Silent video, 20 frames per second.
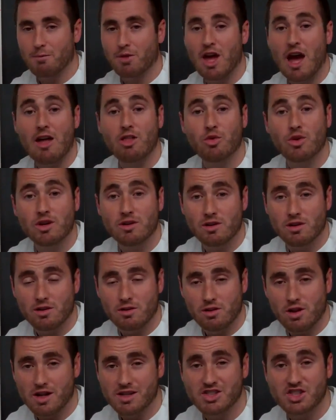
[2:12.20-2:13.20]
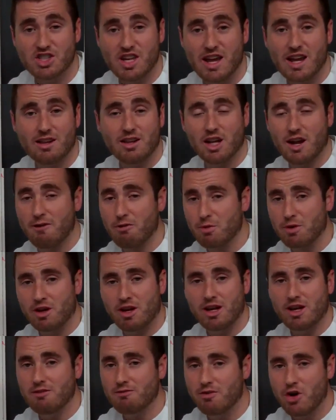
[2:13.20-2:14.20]
gathering a say in the
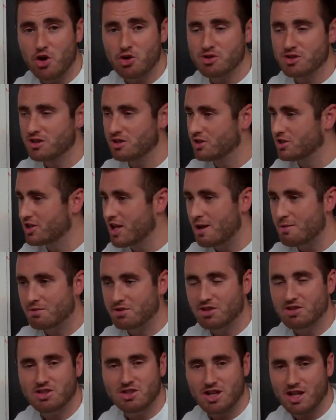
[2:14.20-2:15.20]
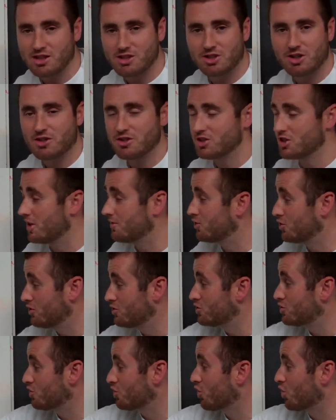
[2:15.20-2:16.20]
government, getting votes, and establishing states and all this stuff. So
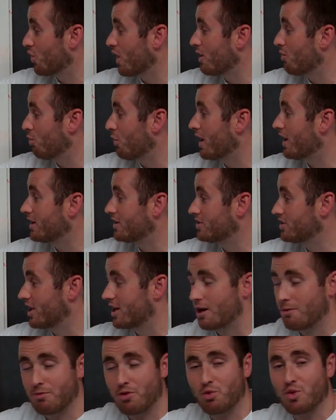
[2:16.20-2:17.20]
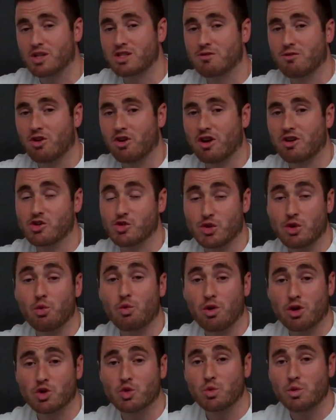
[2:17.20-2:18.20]
this is a great way to set up the rest of our country. And
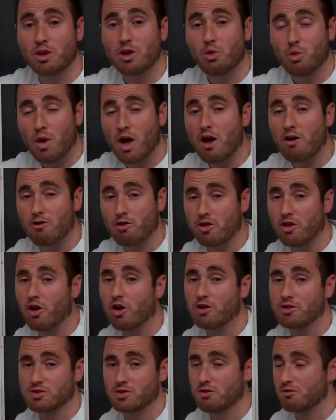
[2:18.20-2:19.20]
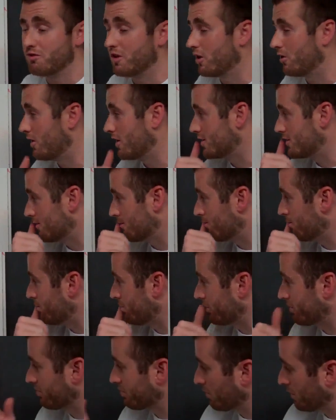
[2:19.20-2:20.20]
it worked really well for the Articles of Confederation.
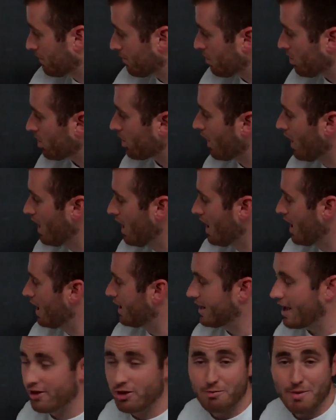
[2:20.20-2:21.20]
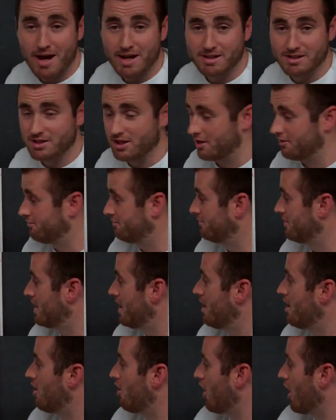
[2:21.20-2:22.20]
Now the bad stuff.
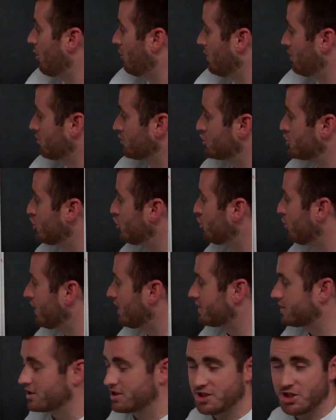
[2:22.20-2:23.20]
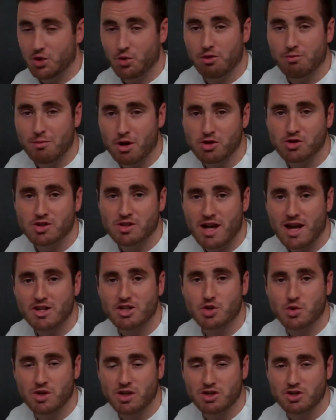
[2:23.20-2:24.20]
All right, we were too weak to deal with most
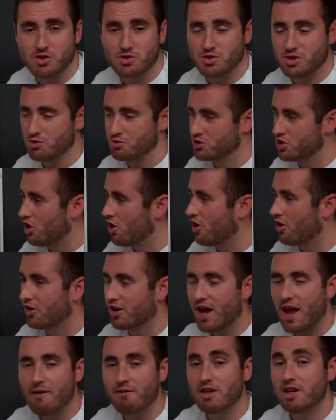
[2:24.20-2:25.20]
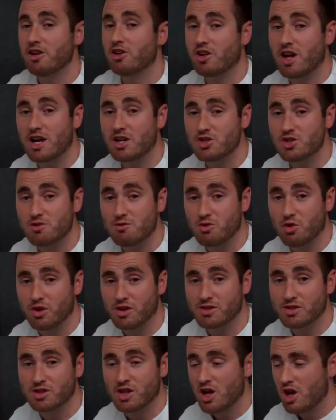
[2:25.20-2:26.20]
national issues. It was hard to have an international
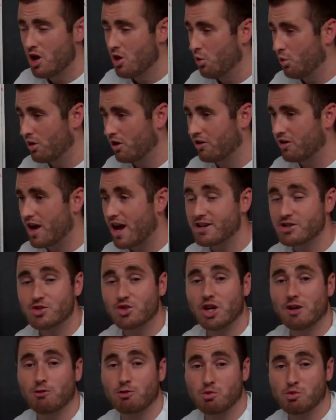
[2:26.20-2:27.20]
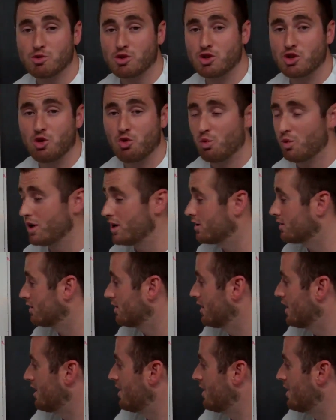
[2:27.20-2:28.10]
voice when our national government was so weak.